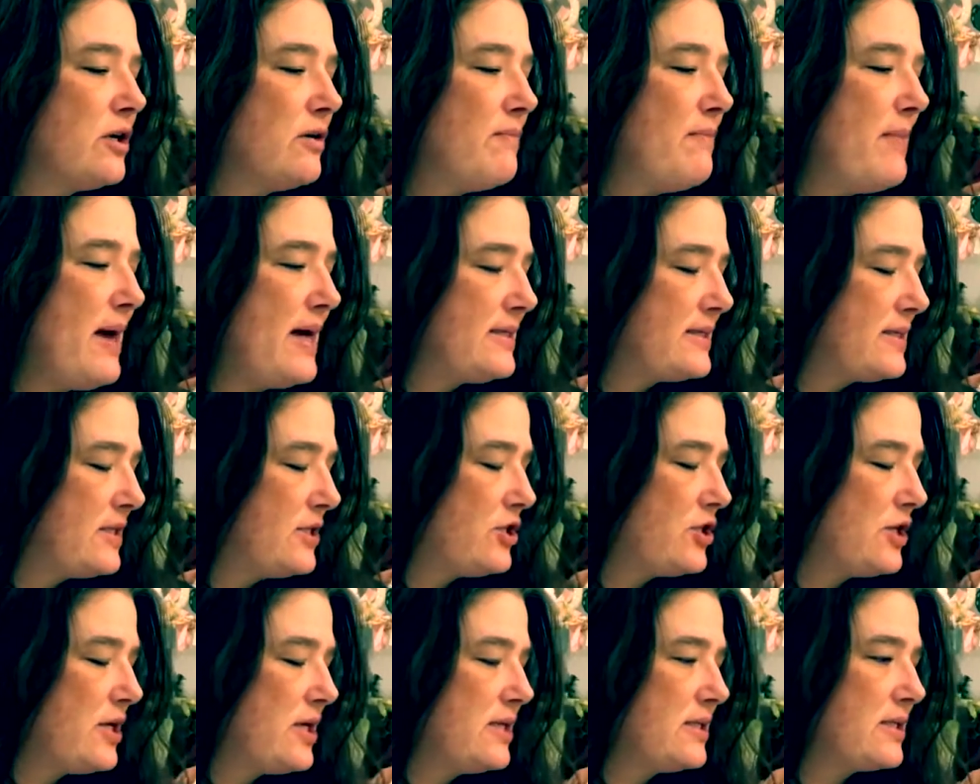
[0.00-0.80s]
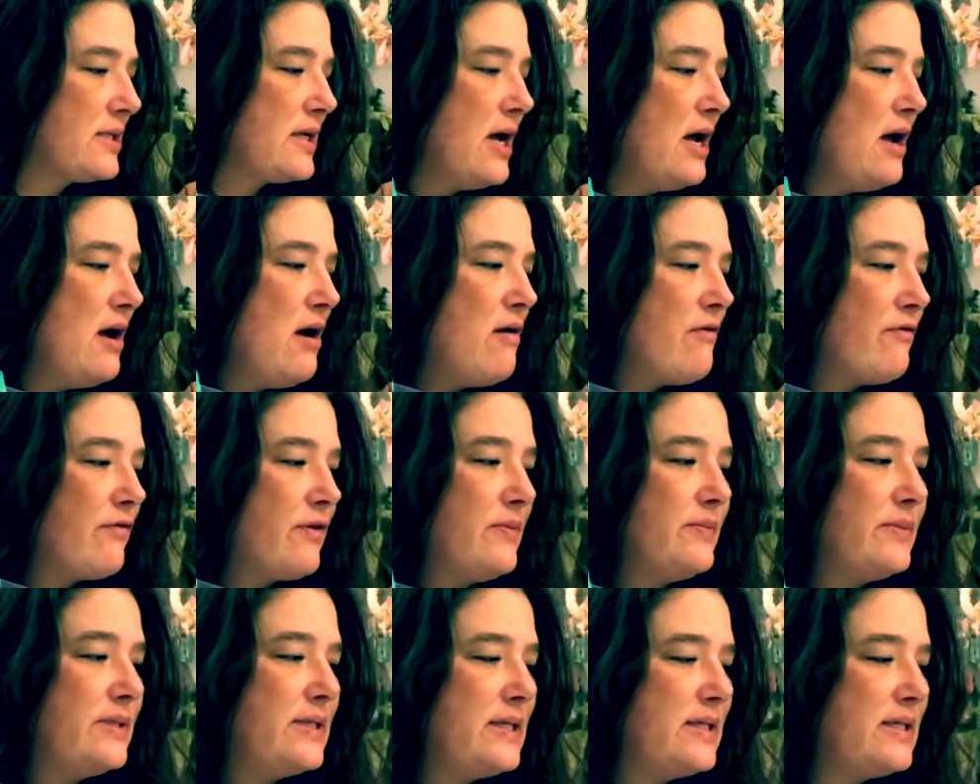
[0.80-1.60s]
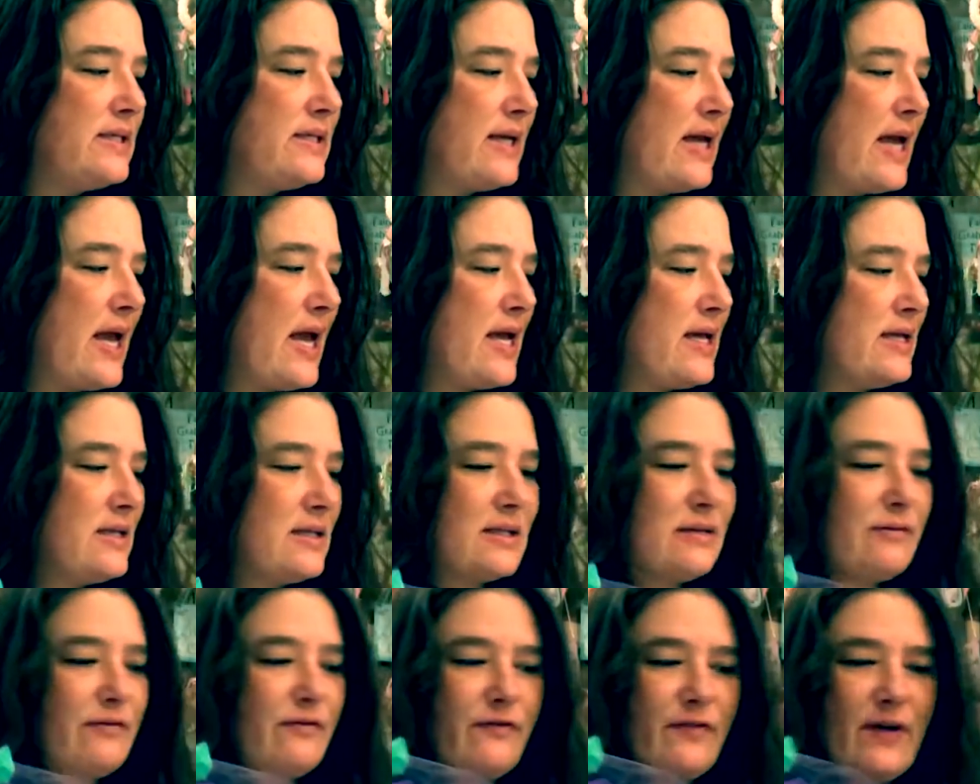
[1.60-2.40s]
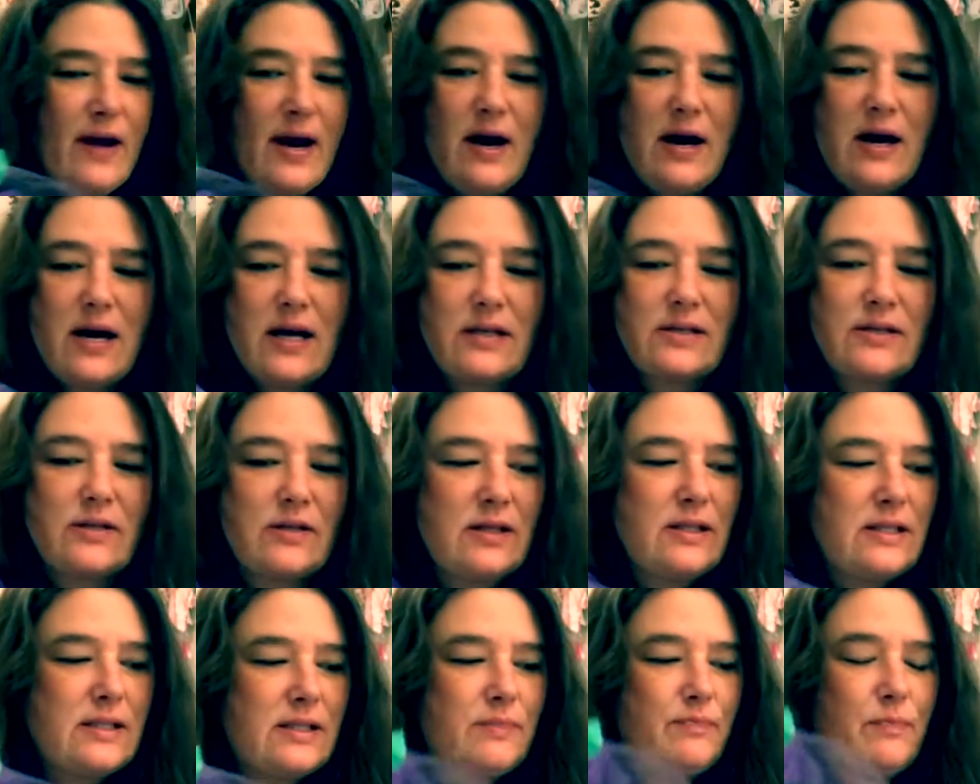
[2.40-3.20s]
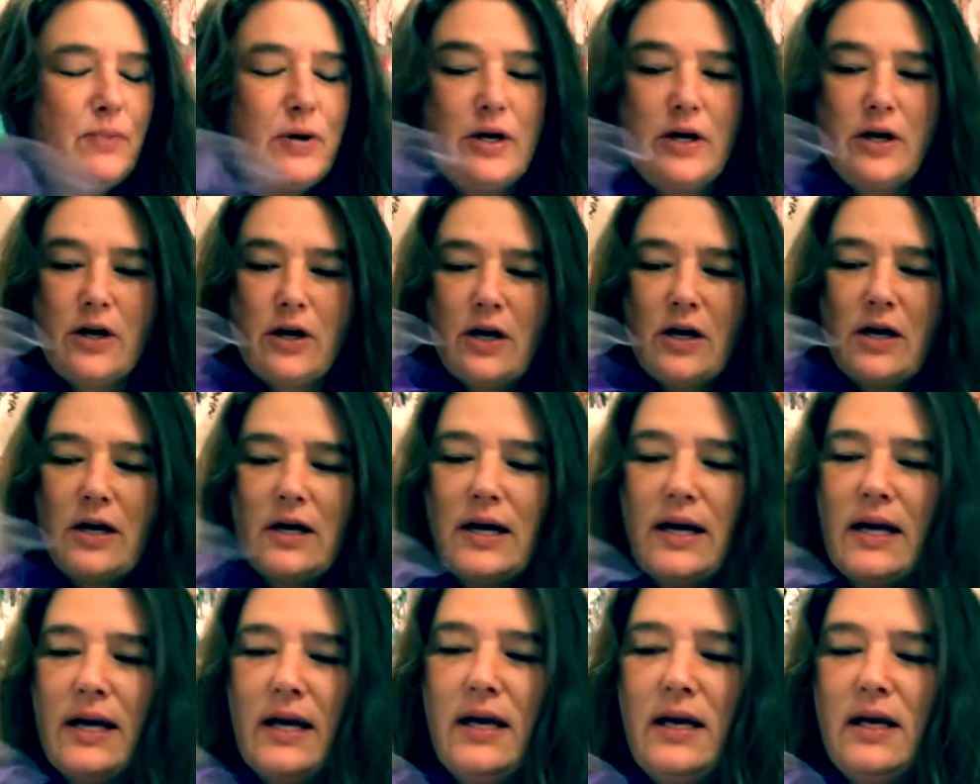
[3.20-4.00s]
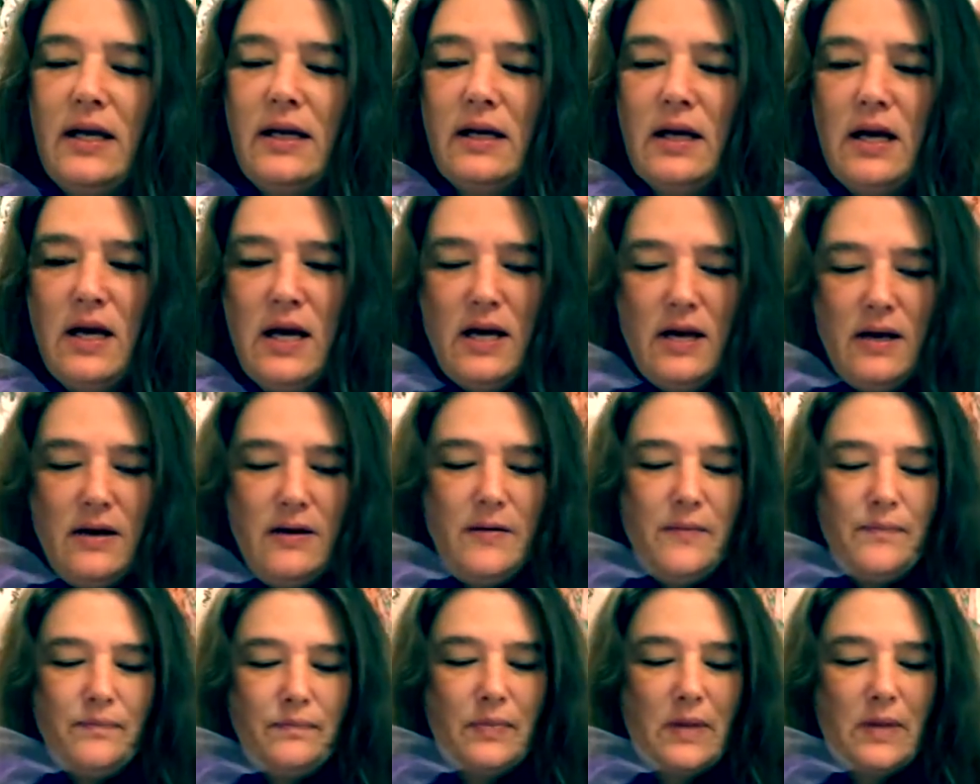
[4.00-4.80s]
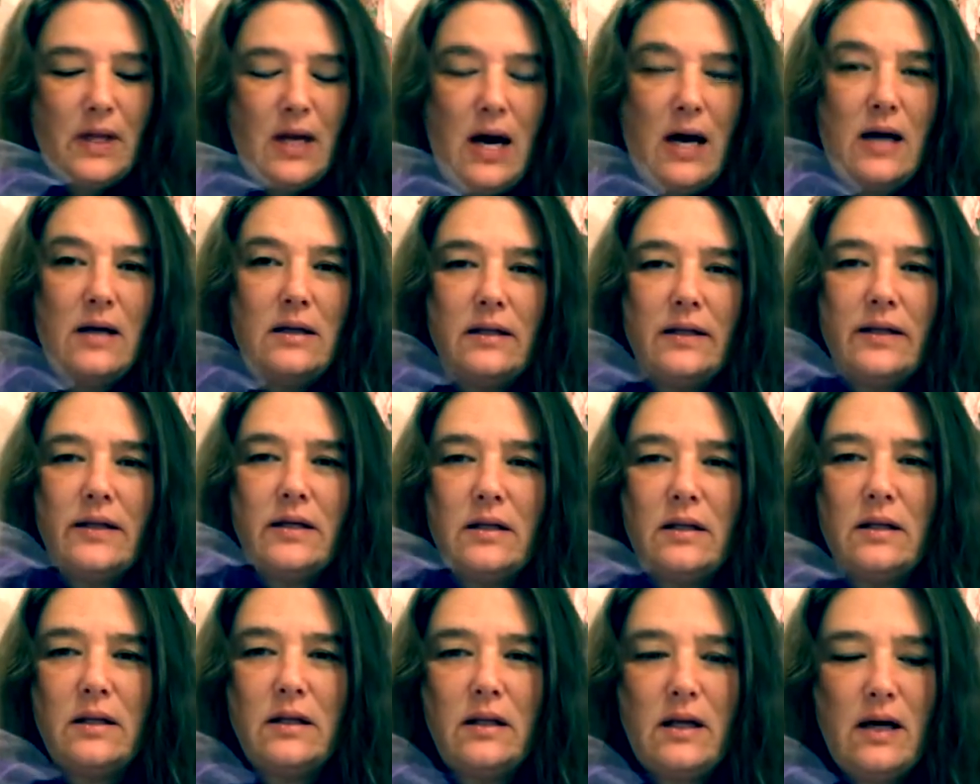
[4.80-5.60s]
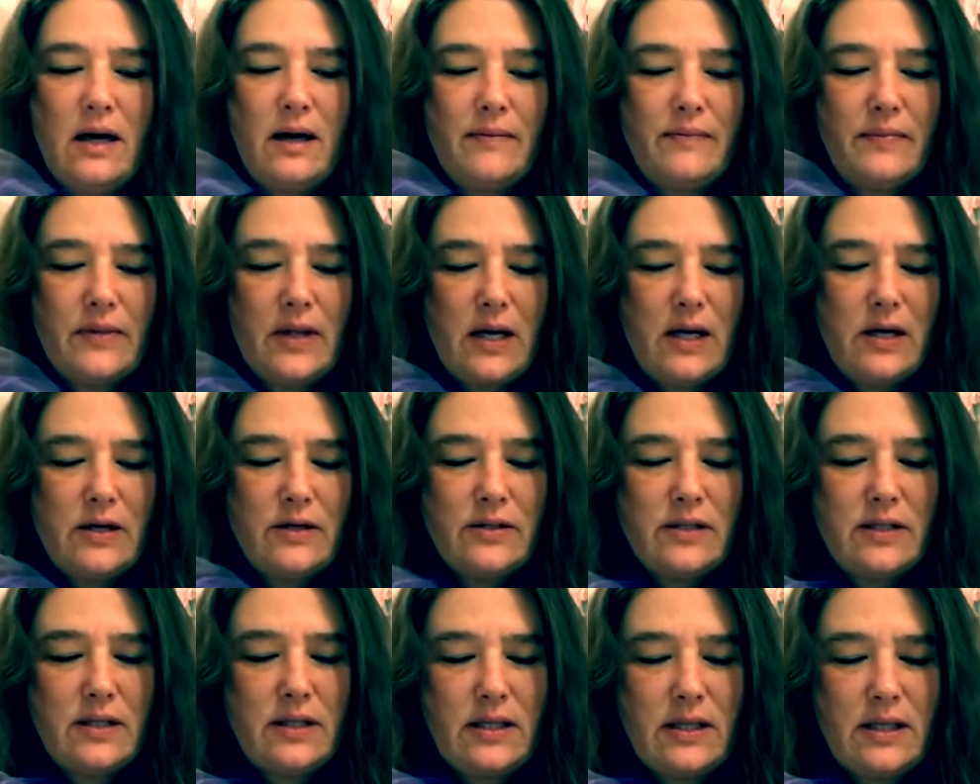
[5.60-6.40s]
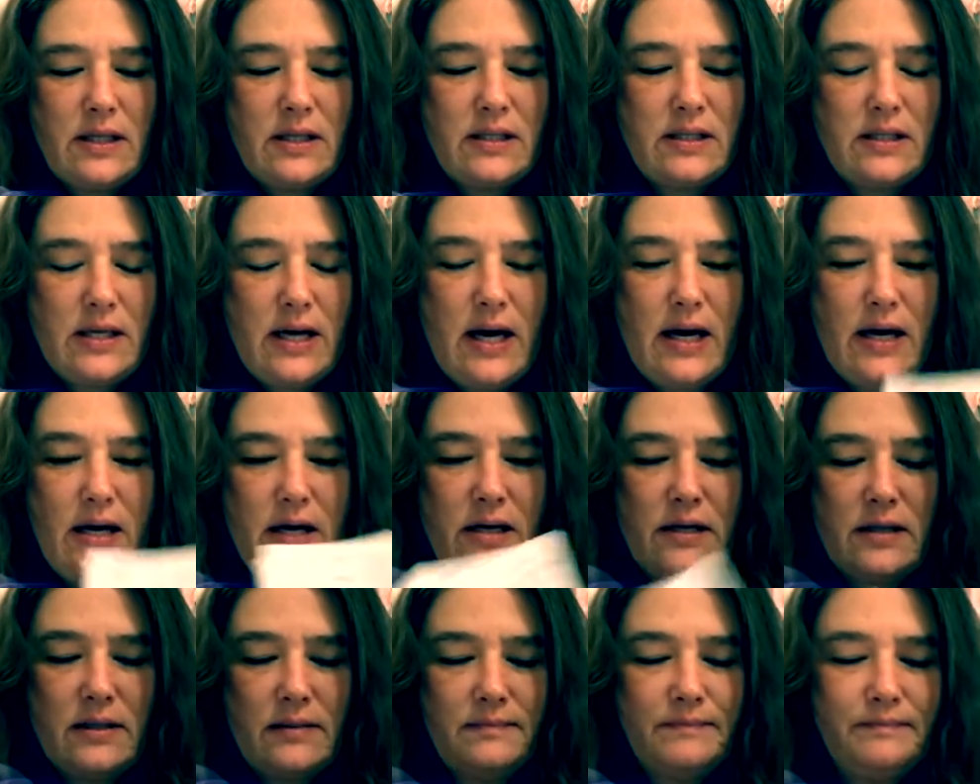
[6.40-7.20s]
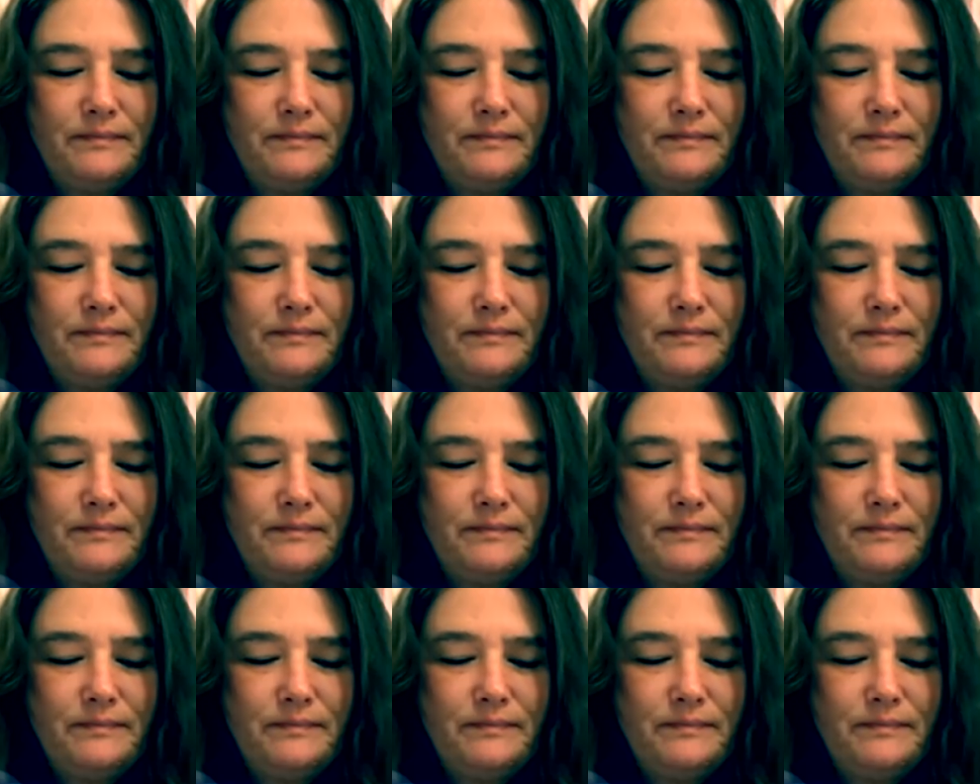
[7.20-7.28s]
messages from today's fairy. So let's put her in our little, here's the entire